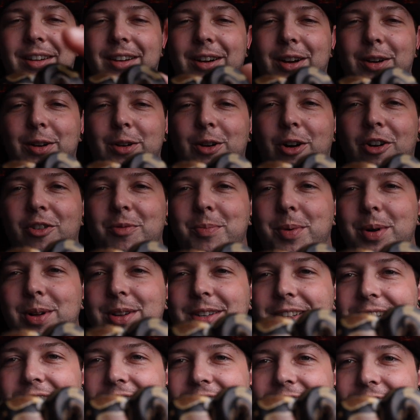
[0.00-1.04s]
a golf ball
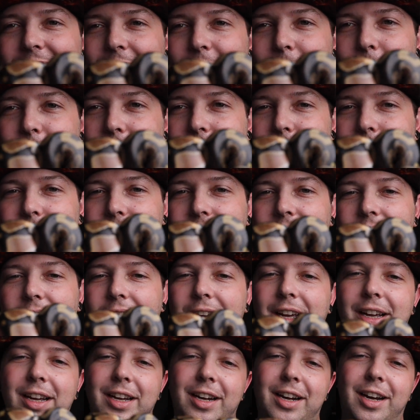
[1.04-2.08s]
sized little baby.
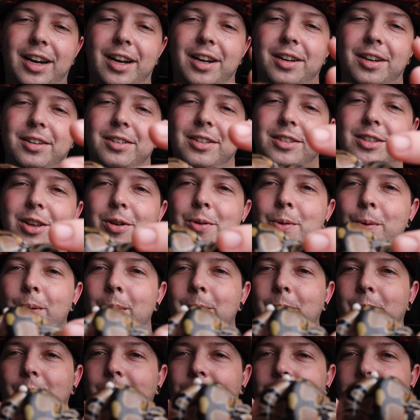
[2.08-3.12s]
Just a
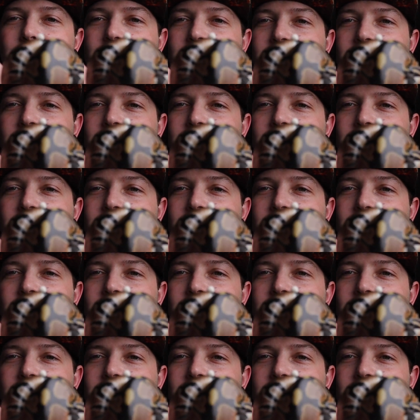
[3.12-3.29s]
normal